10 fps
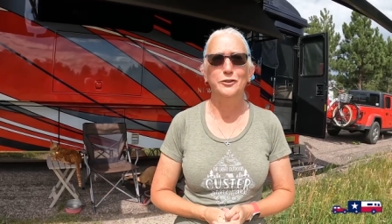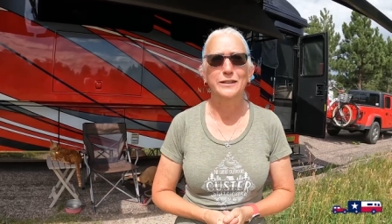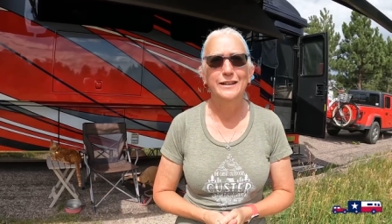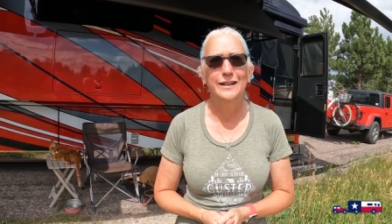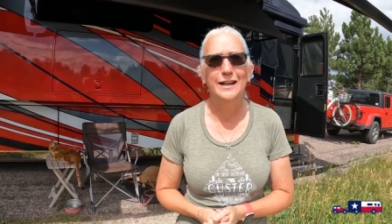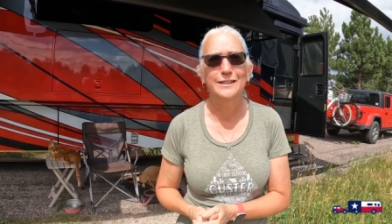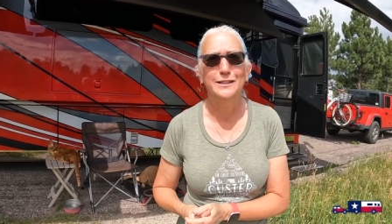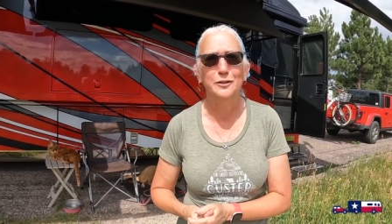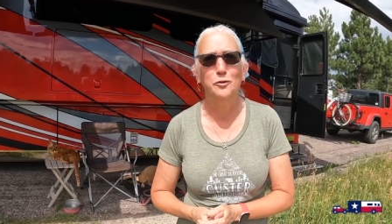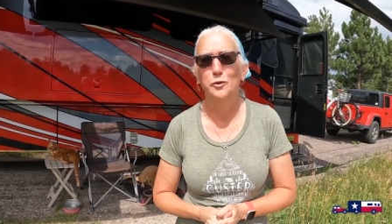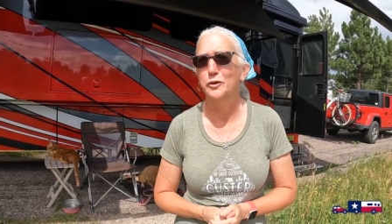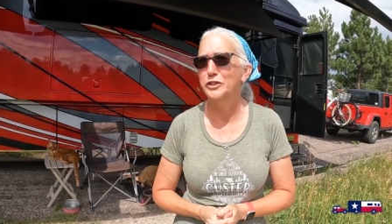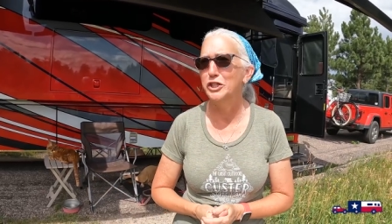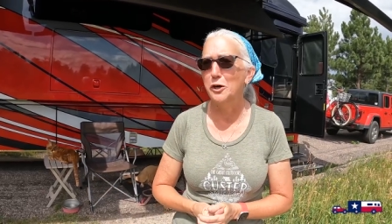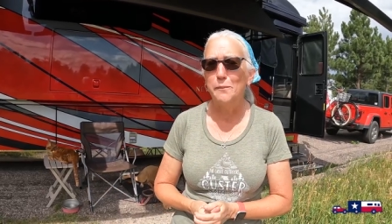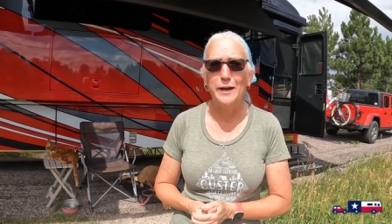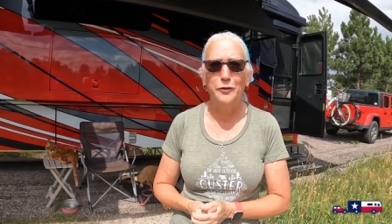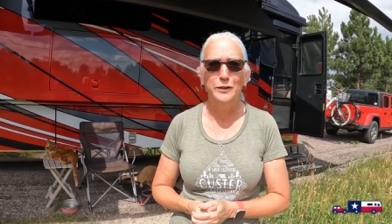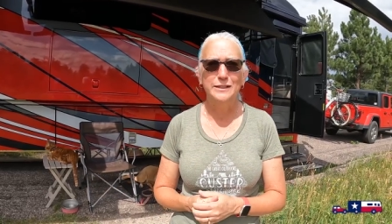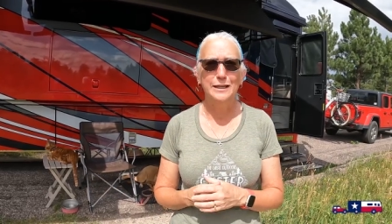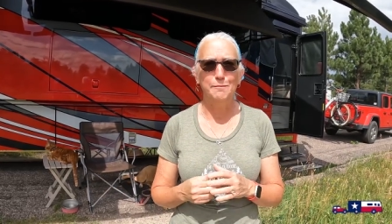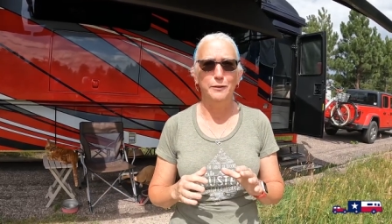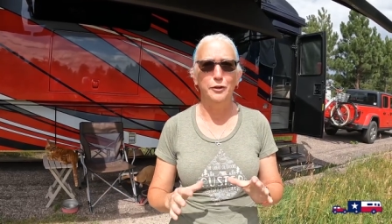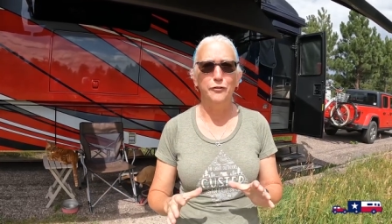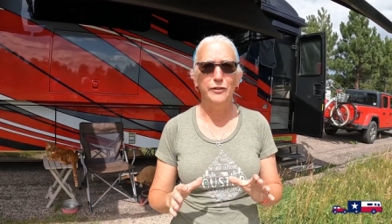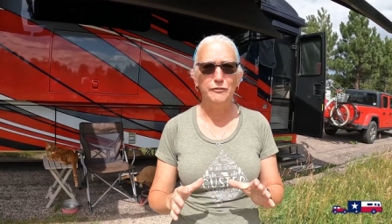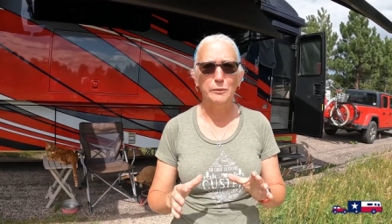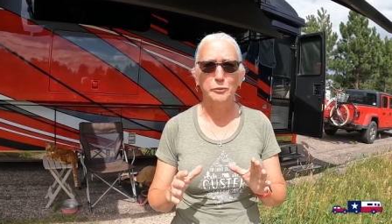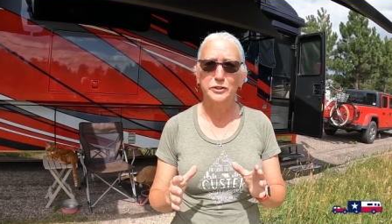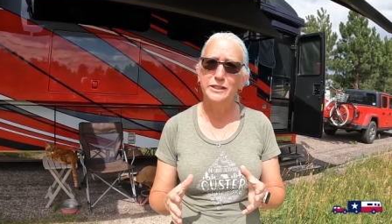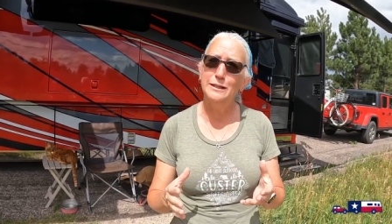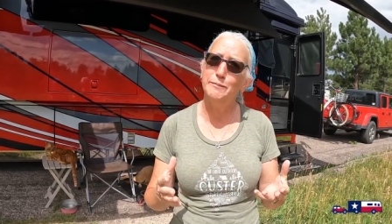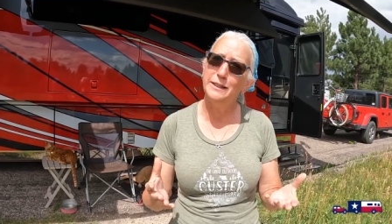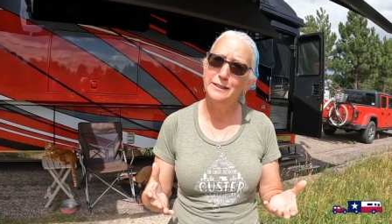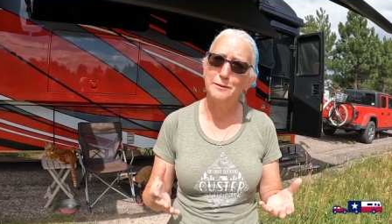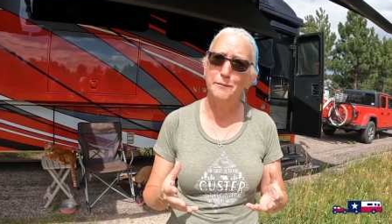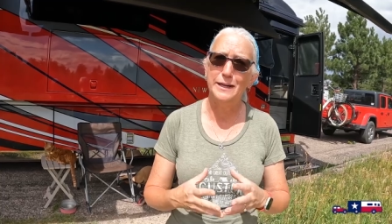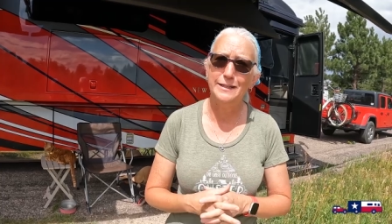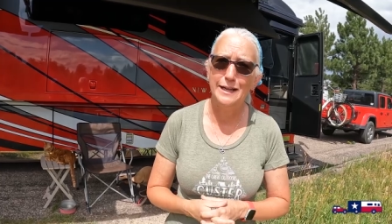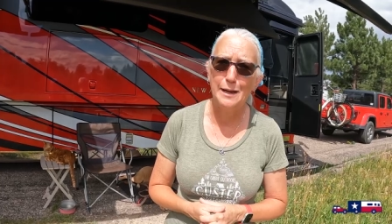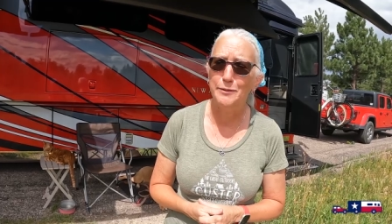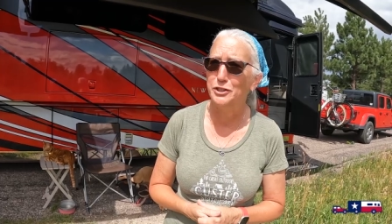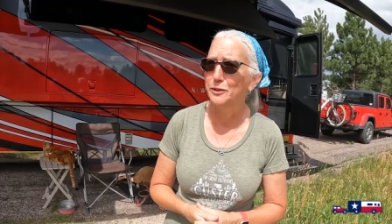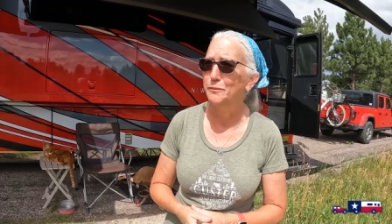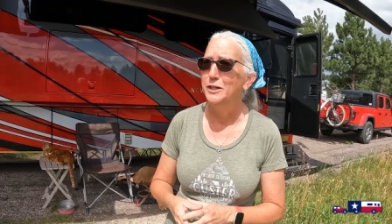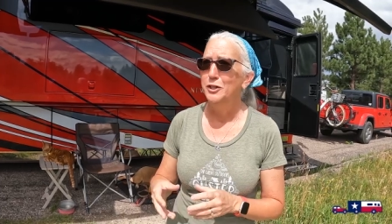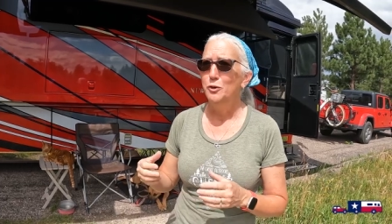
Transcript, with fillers: those lead acid or gel batteries get below 50% because it might damage them.